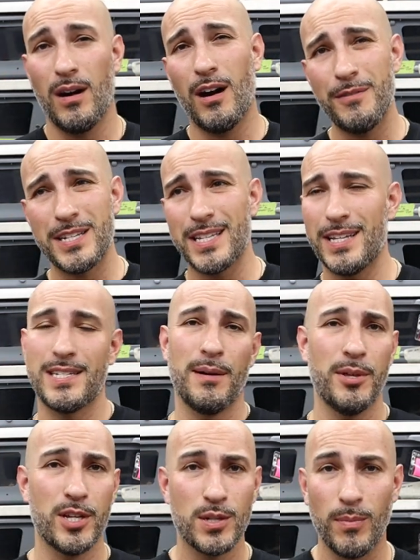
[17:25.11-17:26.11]
Obviously,
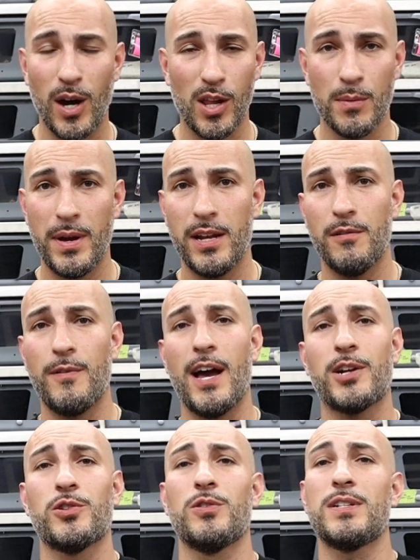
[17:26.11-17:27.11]
some of the smaller
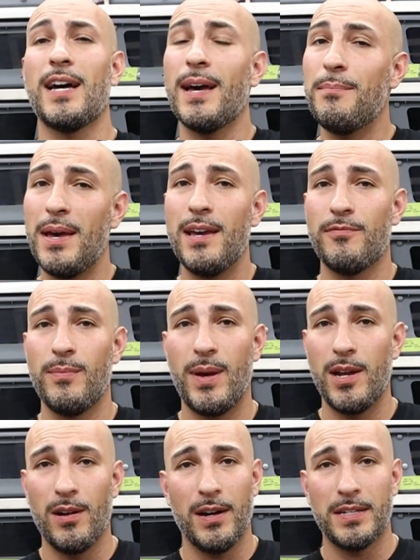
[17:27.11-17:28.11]
manufacturers I may have
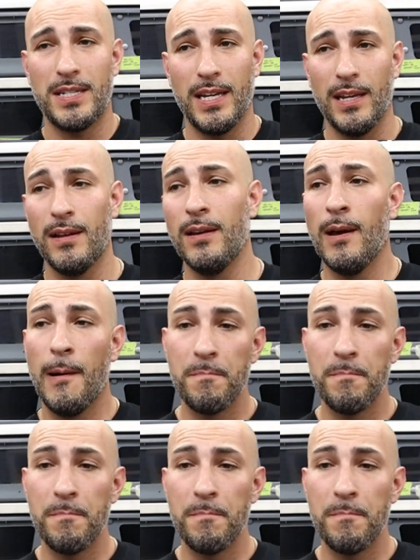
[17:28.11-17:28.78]
may have not seen.